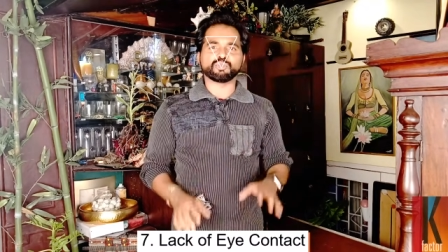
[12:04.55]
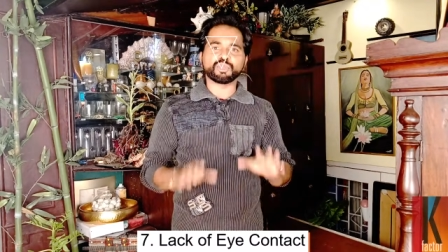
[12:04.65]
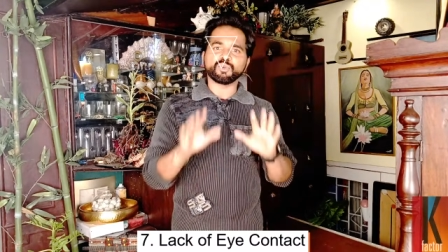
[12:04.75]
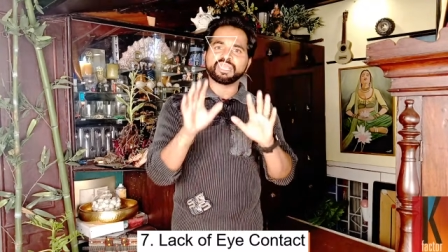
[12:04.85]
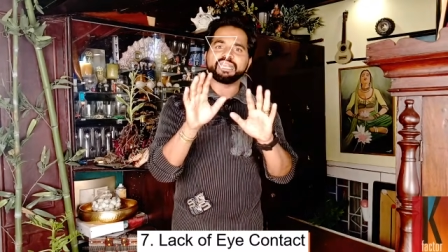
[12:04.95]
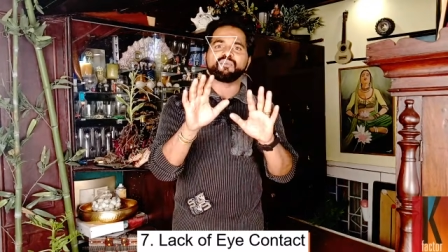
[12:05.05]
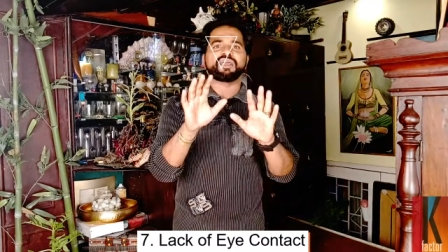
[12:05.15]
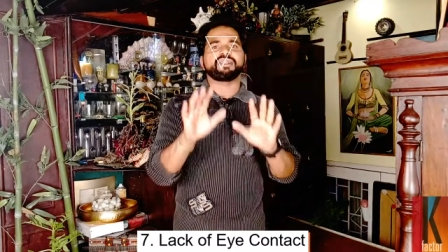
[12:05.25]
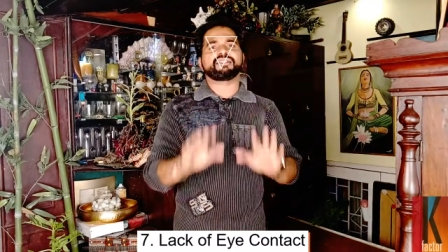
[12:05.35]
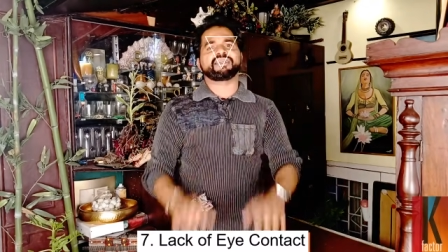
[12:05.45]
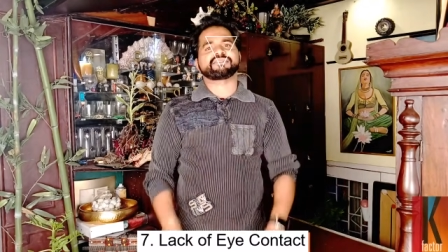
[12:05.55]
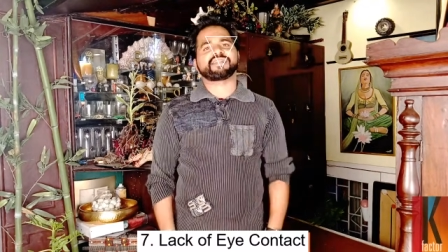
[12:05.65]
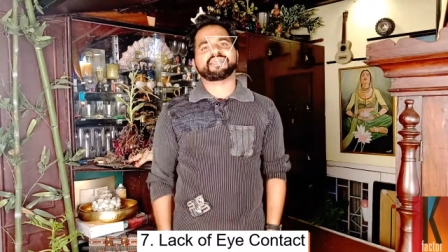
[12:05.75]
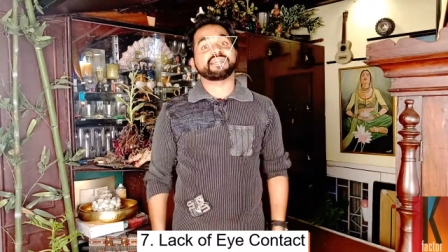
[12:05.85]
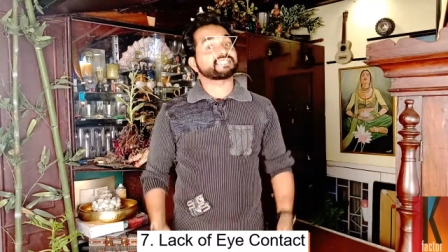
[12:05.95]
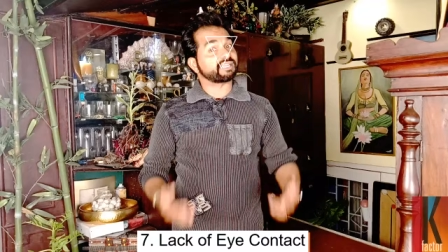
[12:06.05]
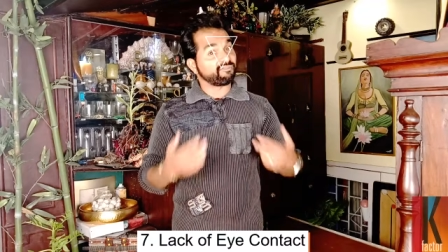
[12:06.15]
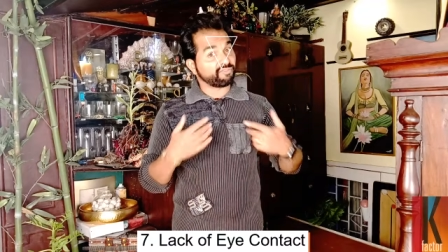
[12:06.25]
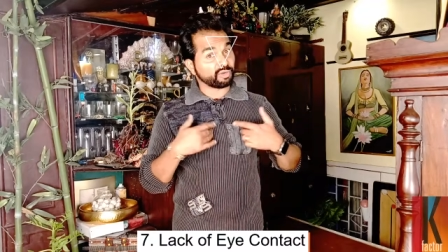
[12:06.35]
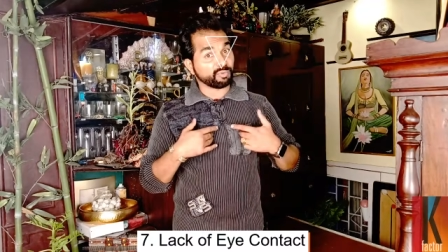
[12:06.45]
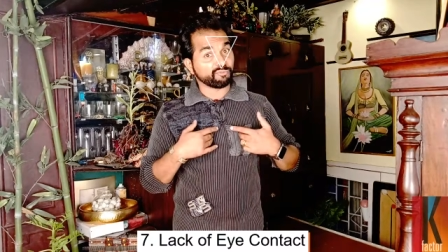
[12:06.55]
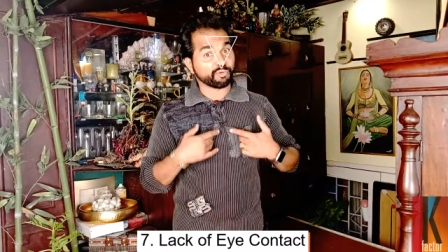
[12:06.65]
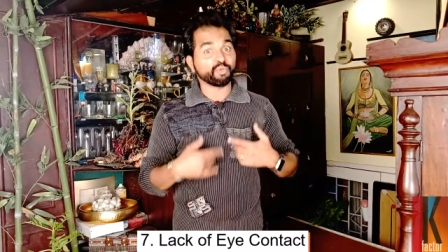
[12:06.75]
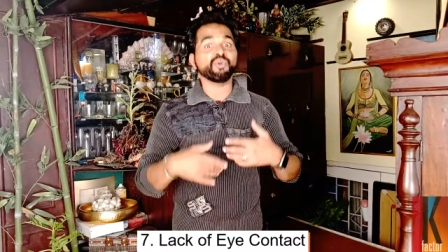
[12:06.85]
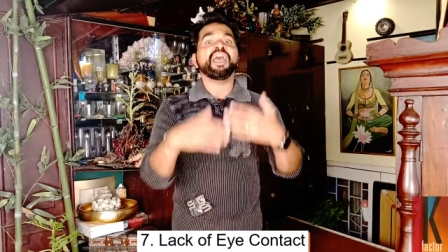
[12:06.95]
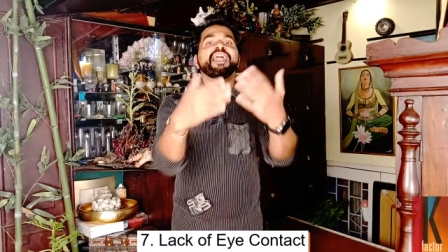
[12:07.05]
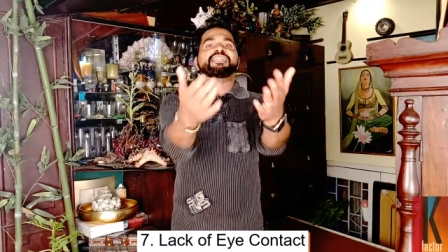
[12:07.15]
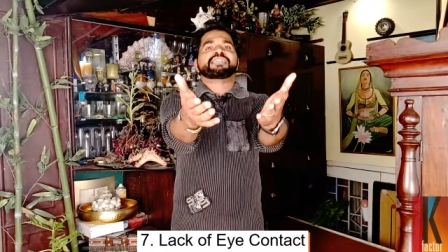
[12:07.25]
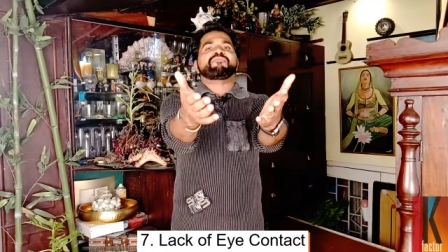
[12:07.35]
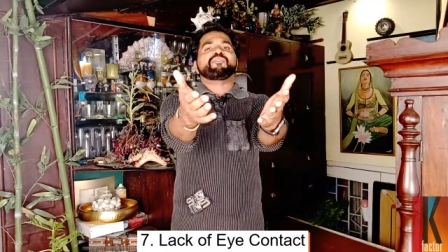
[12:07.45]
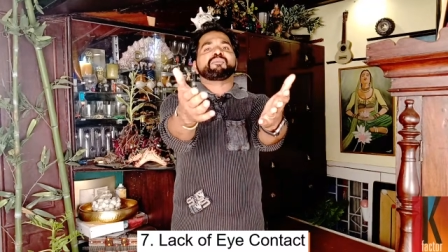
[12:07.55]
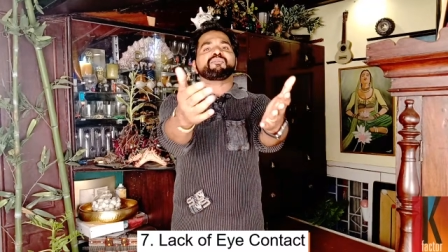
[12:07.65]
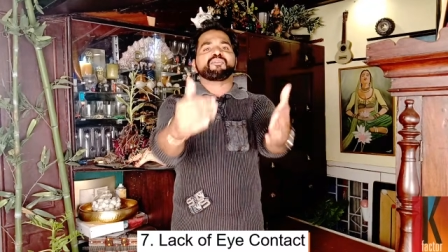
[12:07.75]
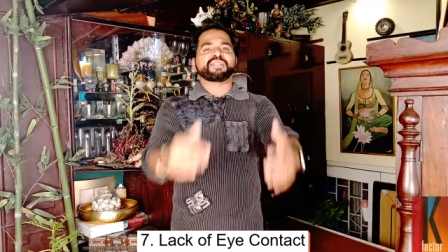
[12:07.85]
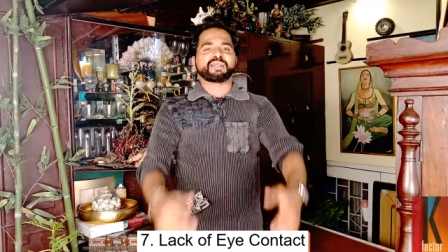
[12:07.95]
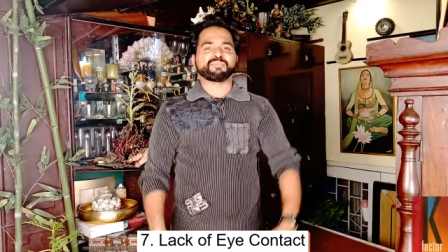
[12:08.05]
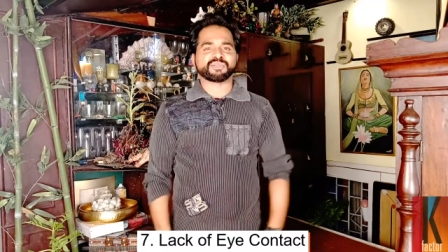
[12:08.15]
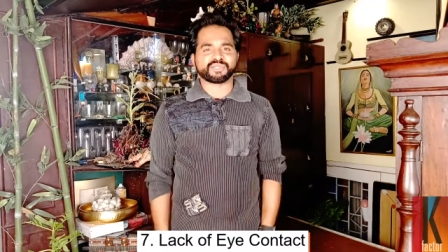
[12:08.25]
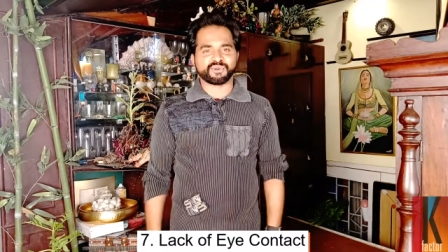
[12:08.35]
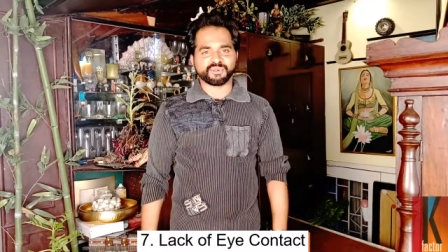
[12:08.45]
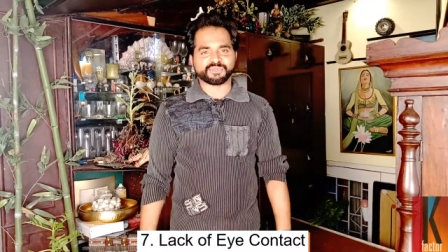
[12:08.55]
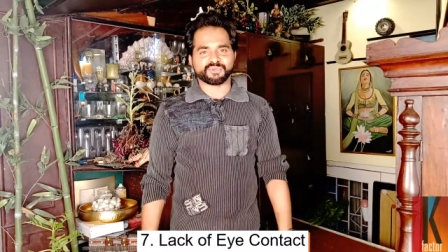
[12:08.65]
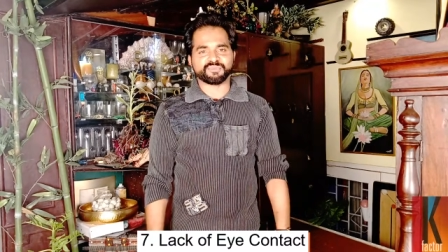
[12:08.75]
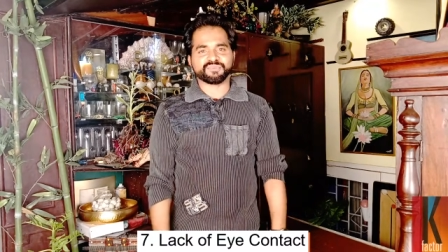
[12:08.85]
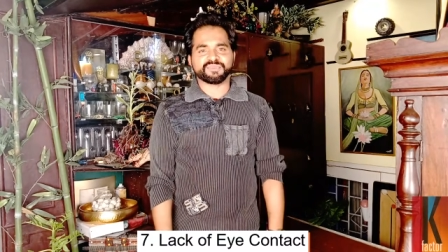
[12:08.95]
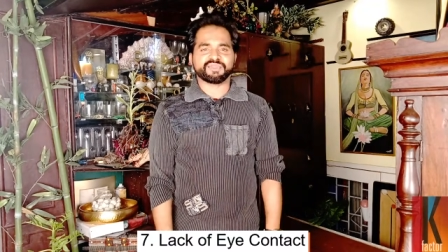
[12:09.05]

You can look anywhere in that triangle. It's comfortable for you and it's comfortable for that person also.